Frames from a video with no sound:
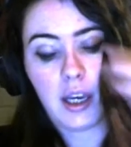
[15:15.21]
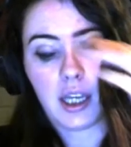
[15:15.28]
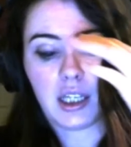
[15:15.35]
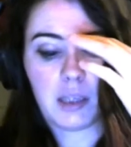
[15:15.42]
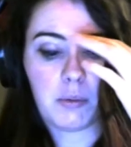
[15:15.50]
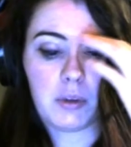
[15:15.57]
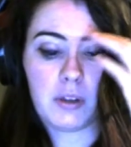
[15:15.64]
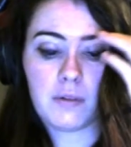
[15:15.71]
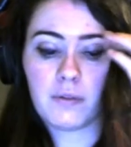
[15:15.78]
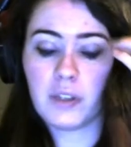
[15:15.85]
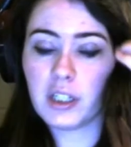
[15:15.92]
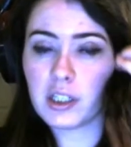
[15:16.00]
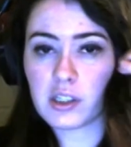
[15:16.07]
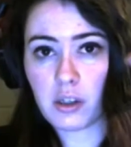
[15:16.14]
And then when you
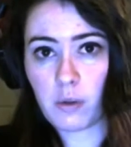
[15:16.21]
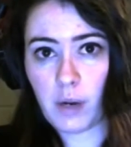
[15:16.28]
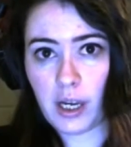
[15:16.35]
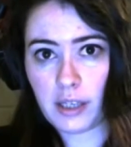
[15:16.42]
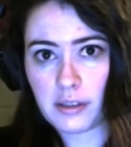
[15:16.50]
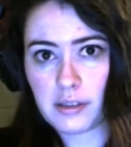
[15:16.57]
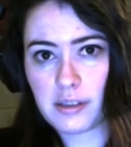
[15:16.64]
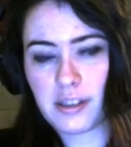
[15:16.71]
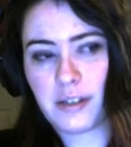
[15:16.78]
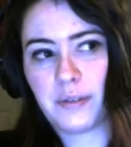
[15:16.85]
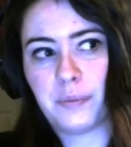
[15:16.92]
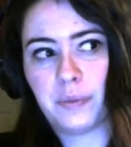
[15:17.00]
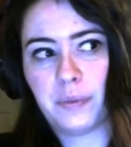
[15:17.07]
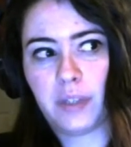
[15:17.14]
finish the quest,
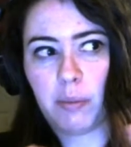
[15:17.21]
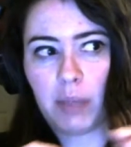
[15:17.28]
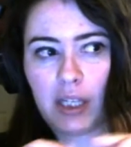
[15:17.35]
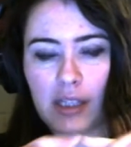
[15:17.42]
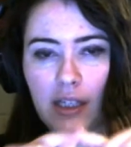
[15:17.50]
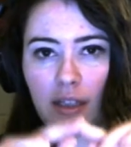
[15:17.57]
it makes